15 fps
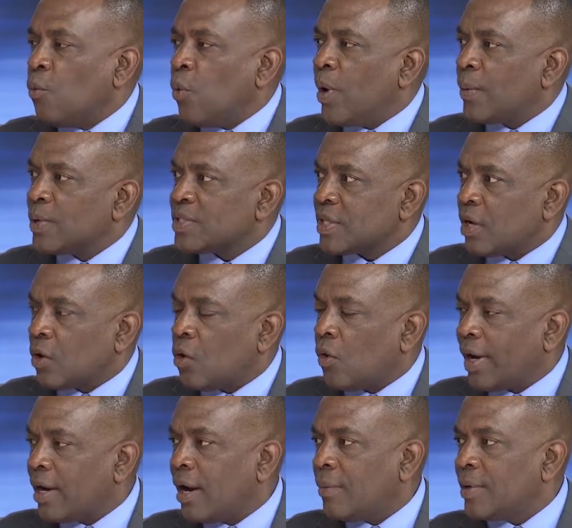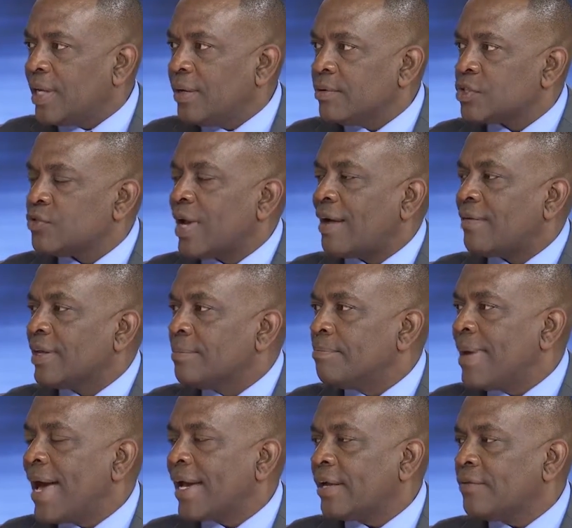what was going on when he was traveling
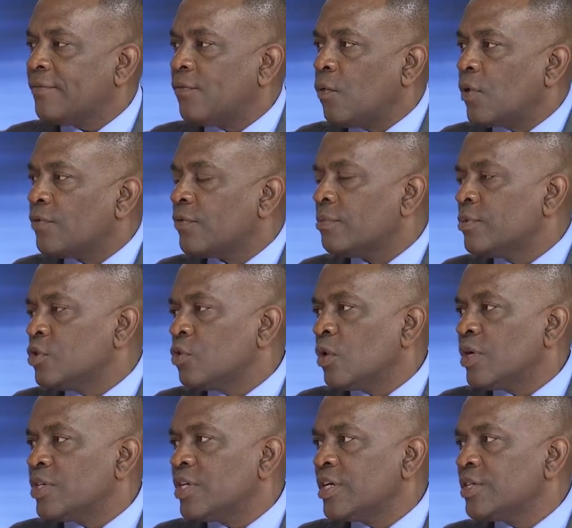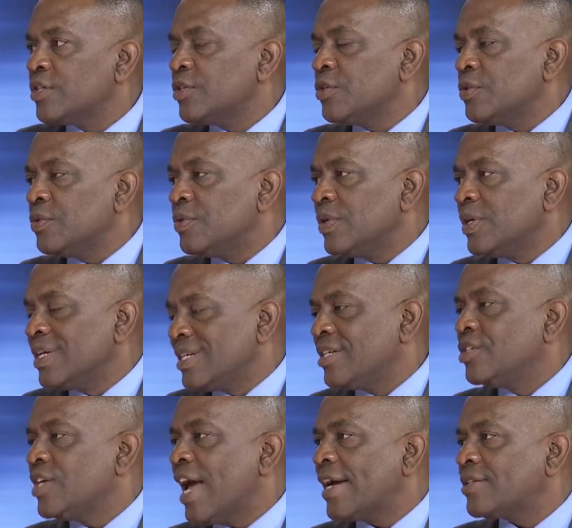back and forth from Georgia to to
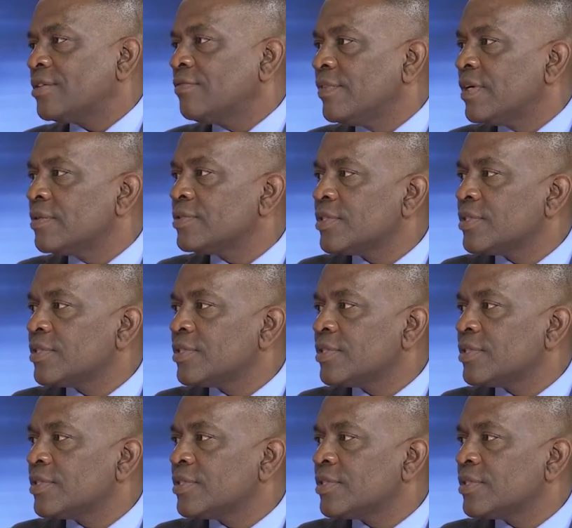Jacksonville.